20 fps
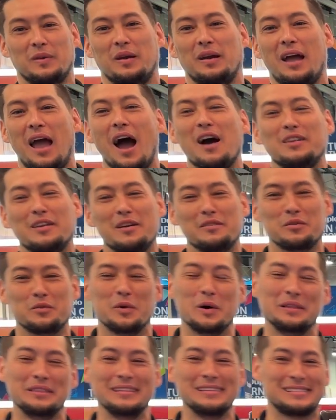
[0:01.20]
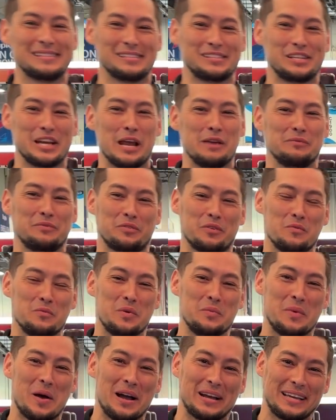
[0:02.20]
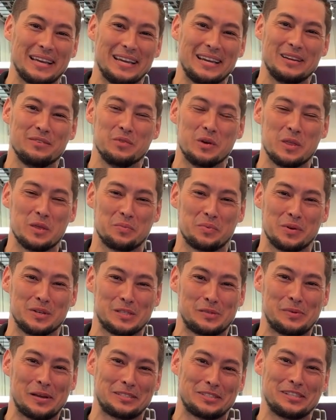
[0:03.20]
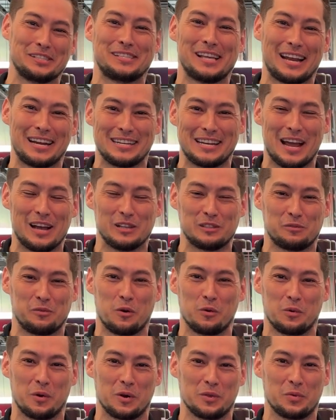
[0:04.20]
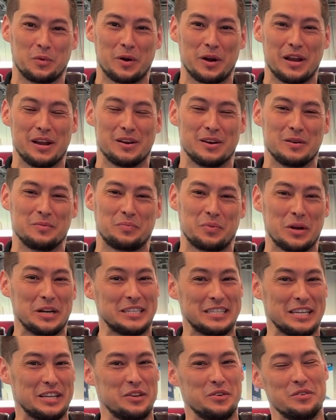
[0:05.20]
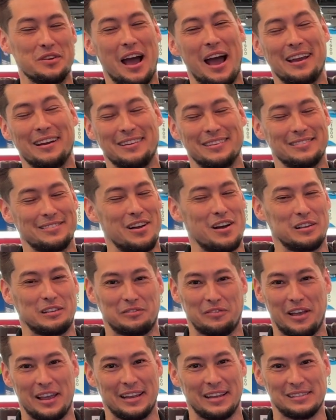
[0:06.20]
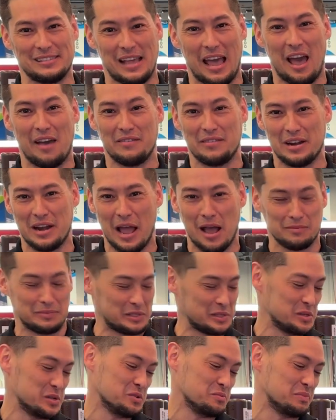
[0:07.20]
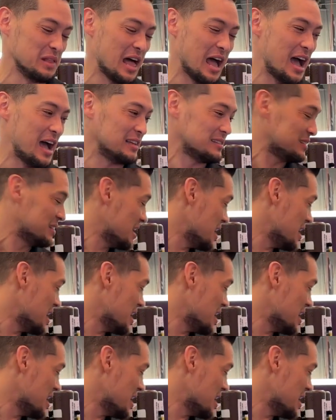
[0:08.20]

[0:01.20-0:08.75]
Howdy everyone, this is James from Mimaki, one of the print specialists out of Dallas-Fort Worth. We're here at Printing United in Las Vegas, having an absolute blast.